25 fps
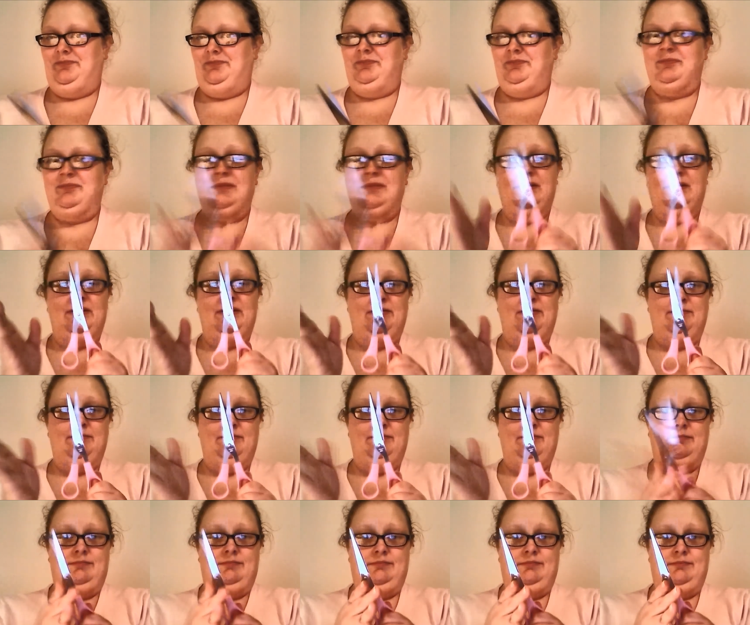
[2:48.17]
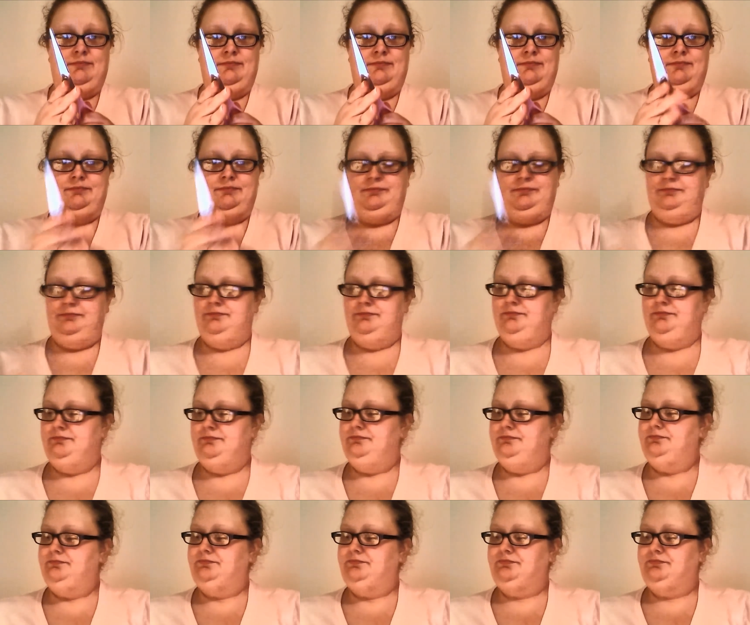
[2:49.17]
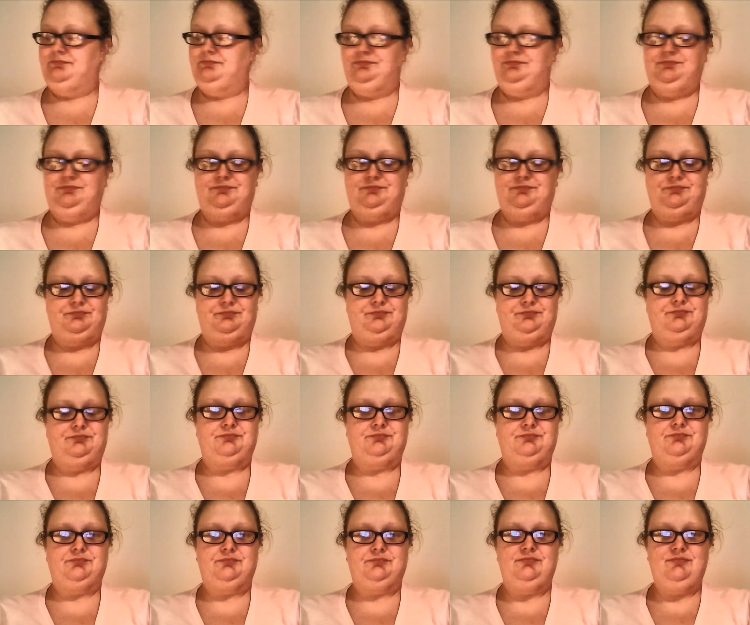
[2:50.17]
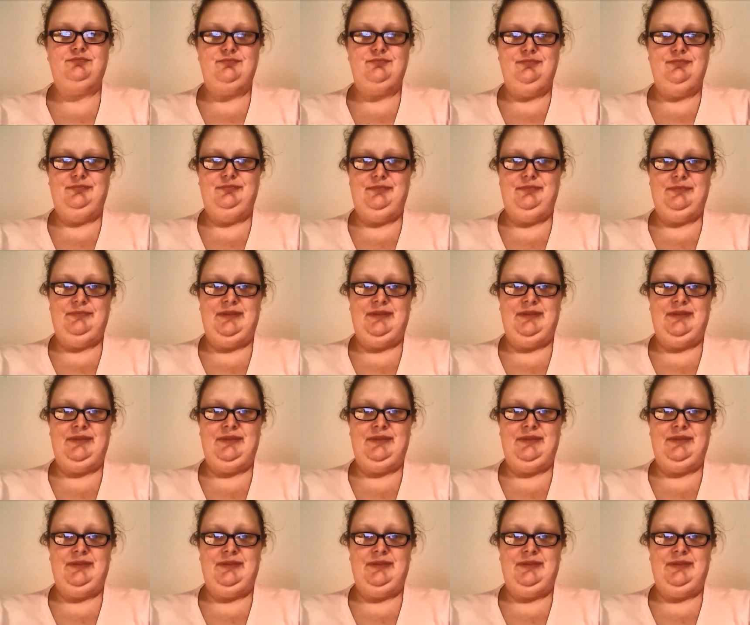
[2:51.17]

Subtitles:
(silence)